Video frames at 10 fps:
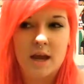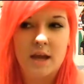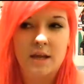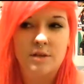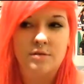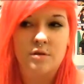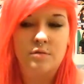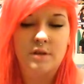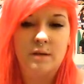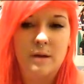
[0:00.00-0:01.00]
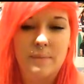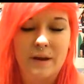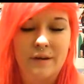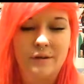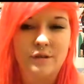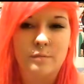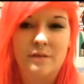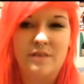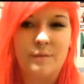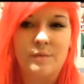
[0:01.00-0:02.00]
I don't think my parents or
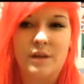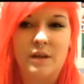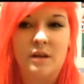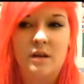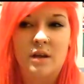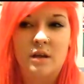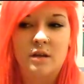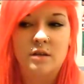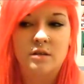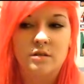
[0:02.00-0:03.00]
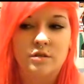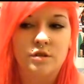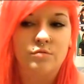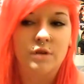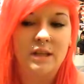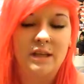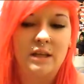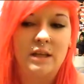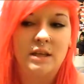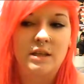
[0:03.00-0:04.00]
my family should
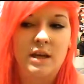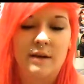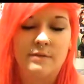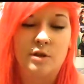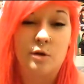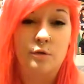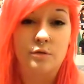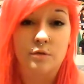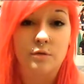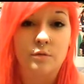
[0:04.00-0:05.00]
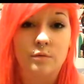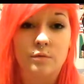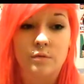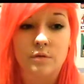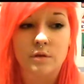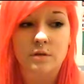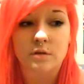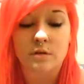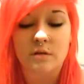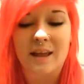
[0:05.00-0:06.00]
really have to go through
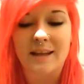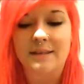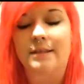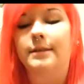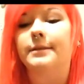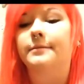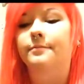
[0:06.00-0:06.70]
that.